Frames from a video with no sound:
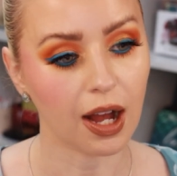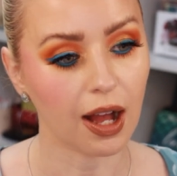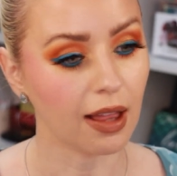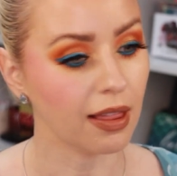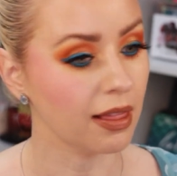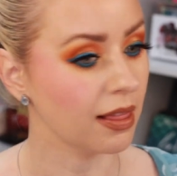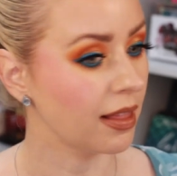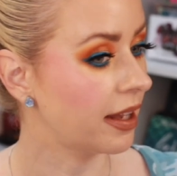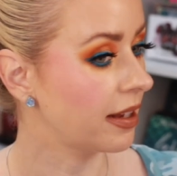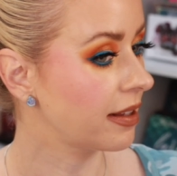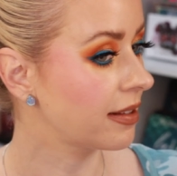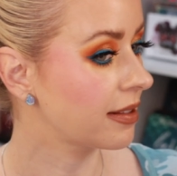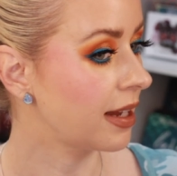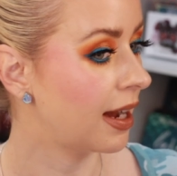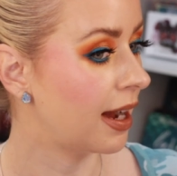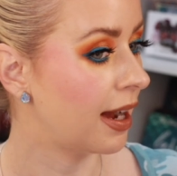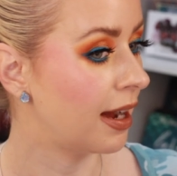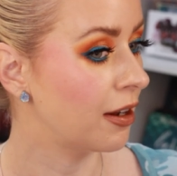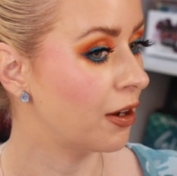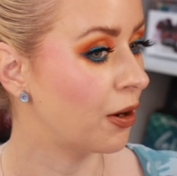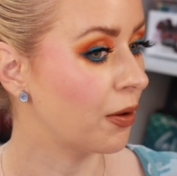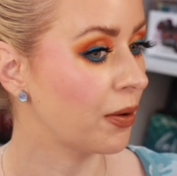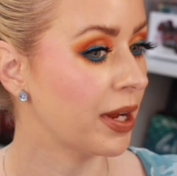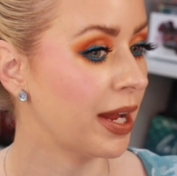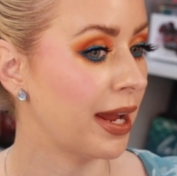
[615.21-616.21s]
I like that.
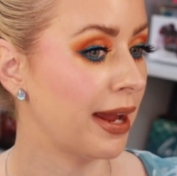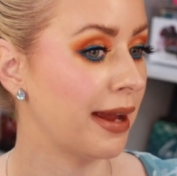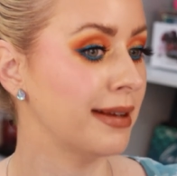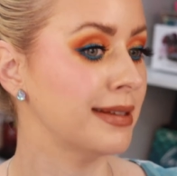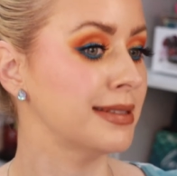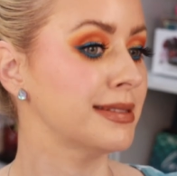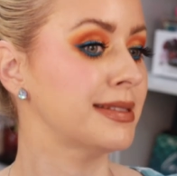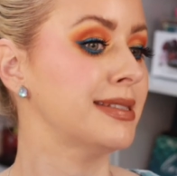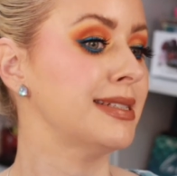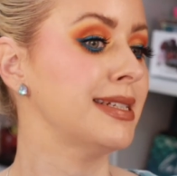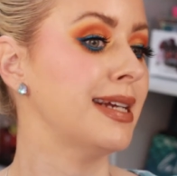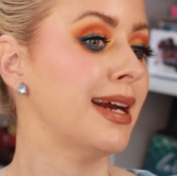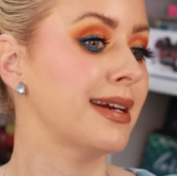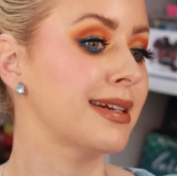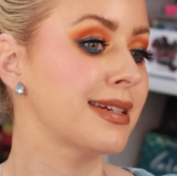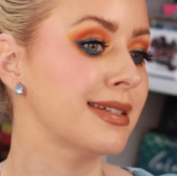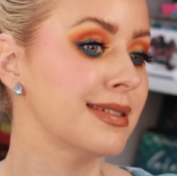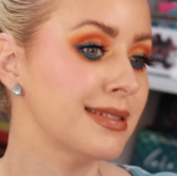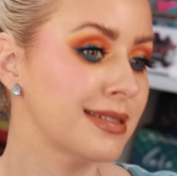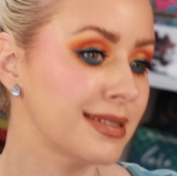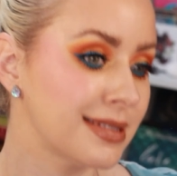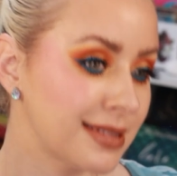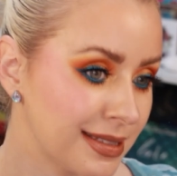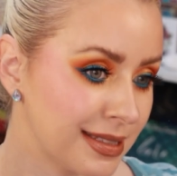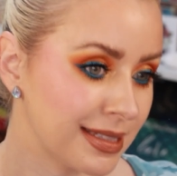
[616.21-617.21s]
Okay, see, I
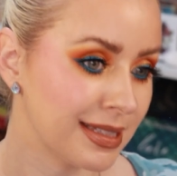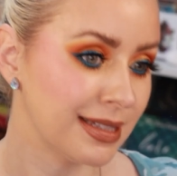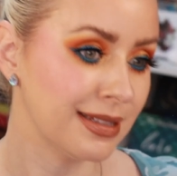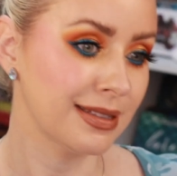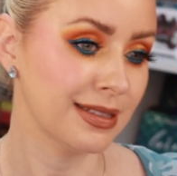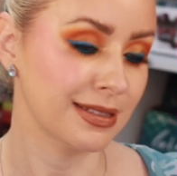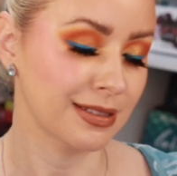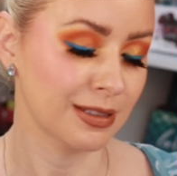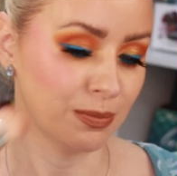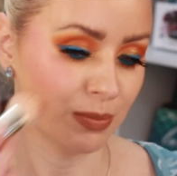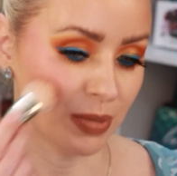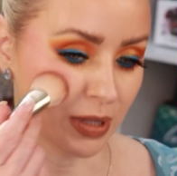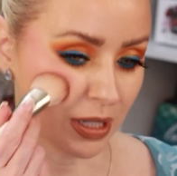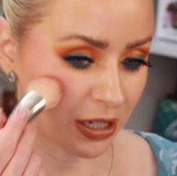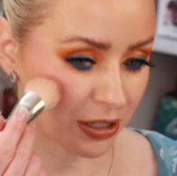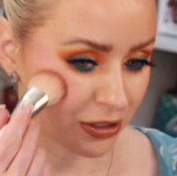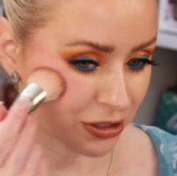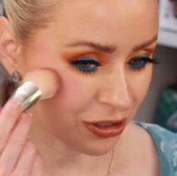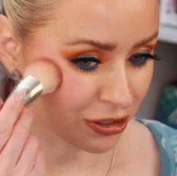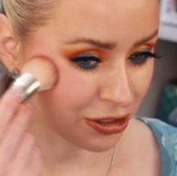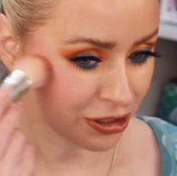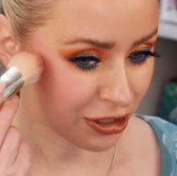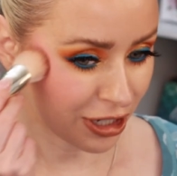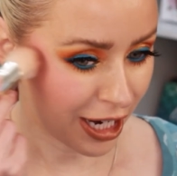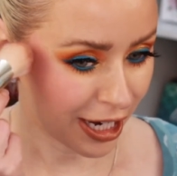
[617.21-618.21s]
can see this
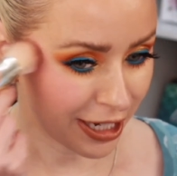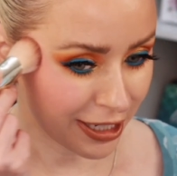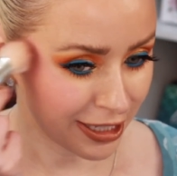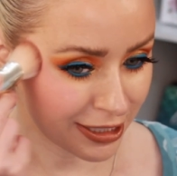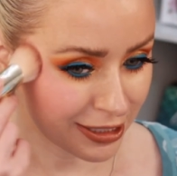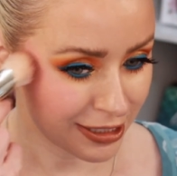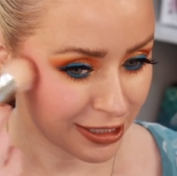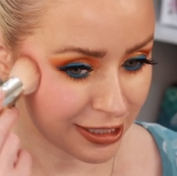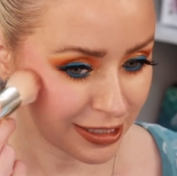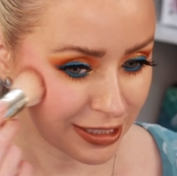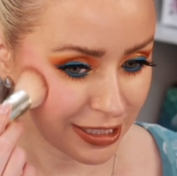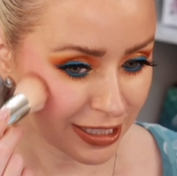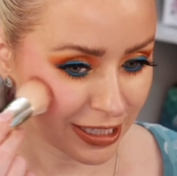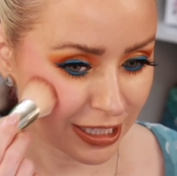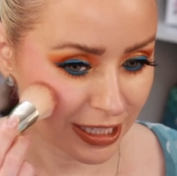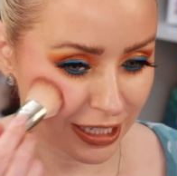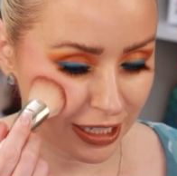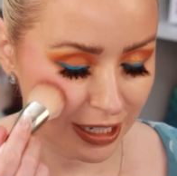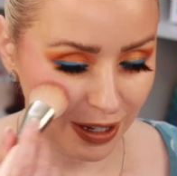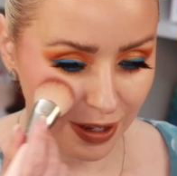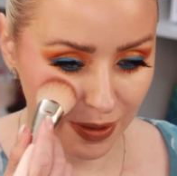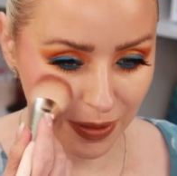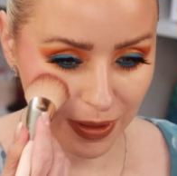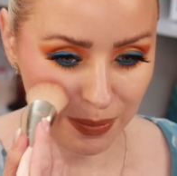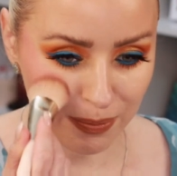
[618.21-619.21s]
blush. I can
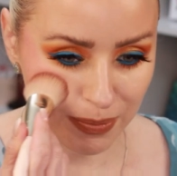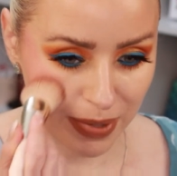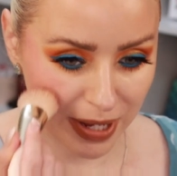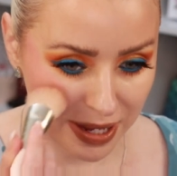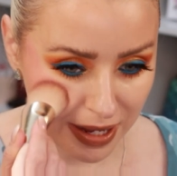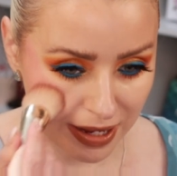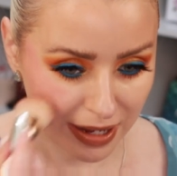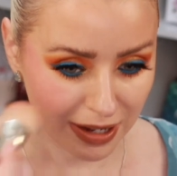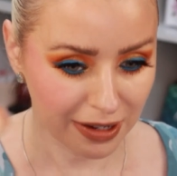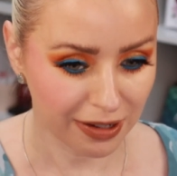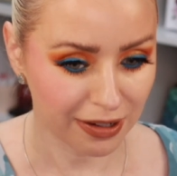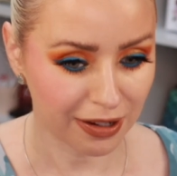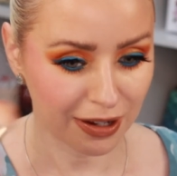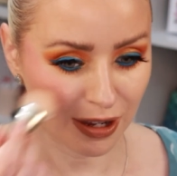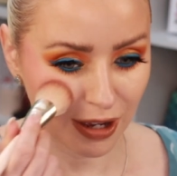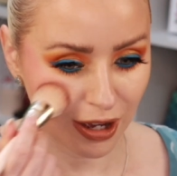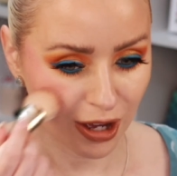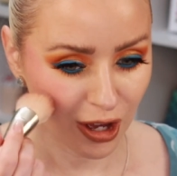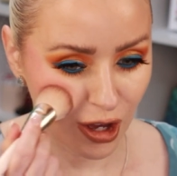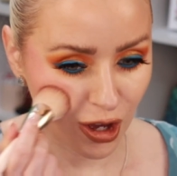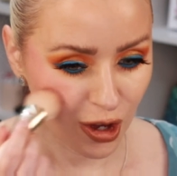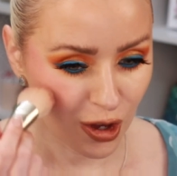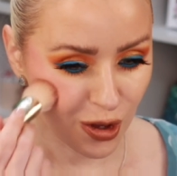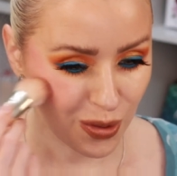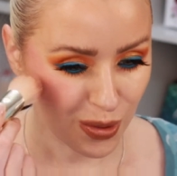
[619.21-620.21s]
see the pink,
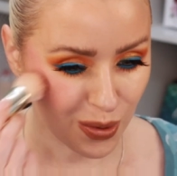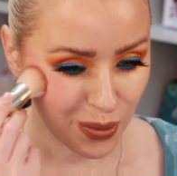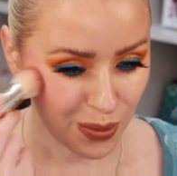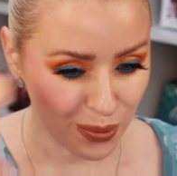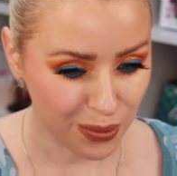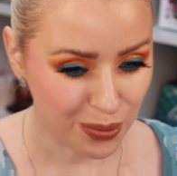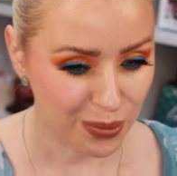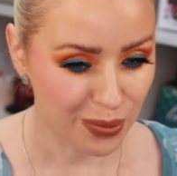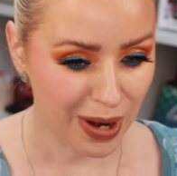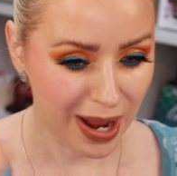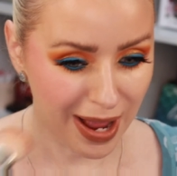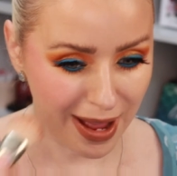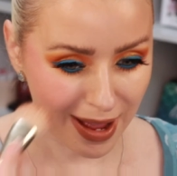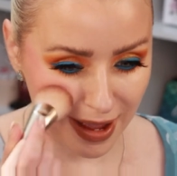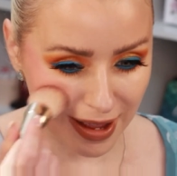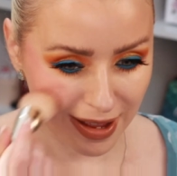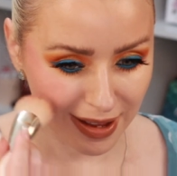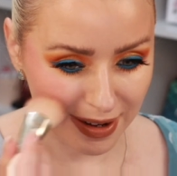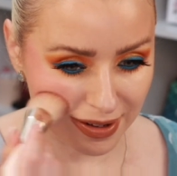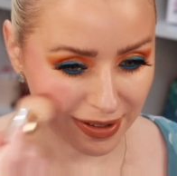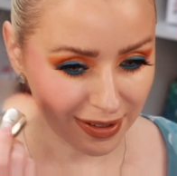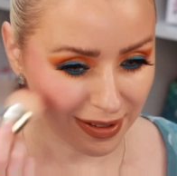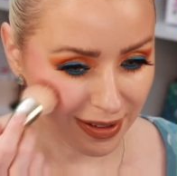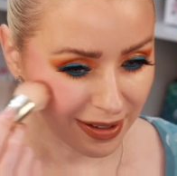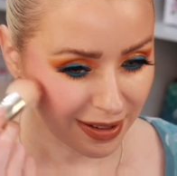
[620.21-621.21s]
the
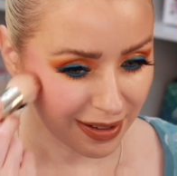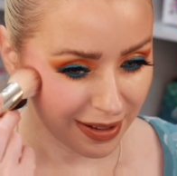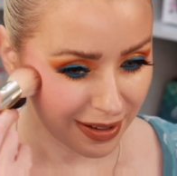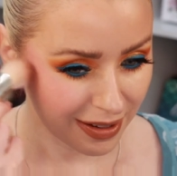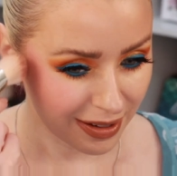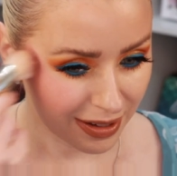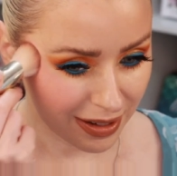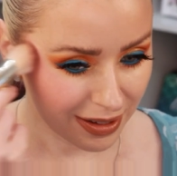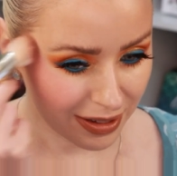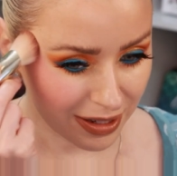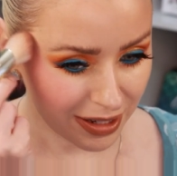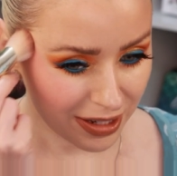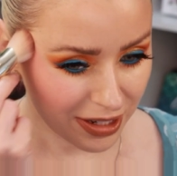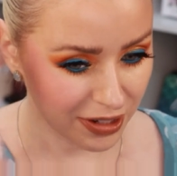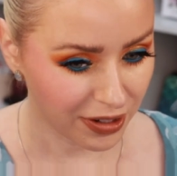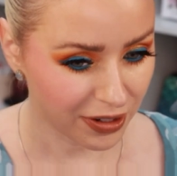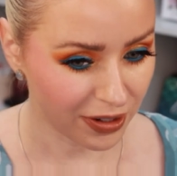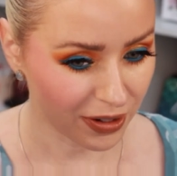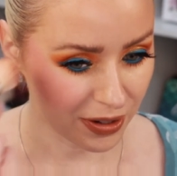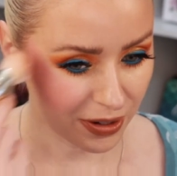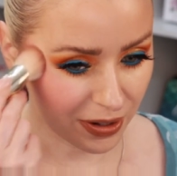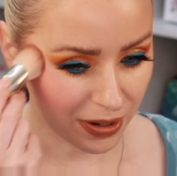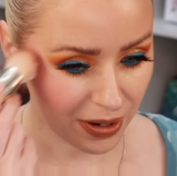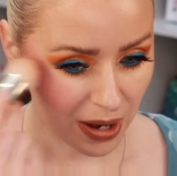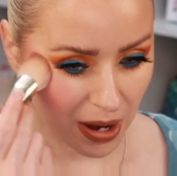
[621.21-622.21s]
red in
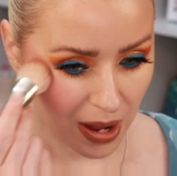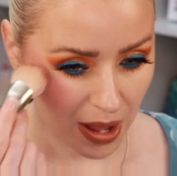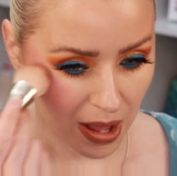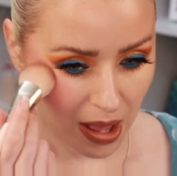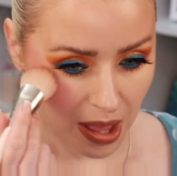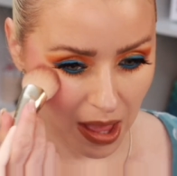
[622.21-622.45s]
here,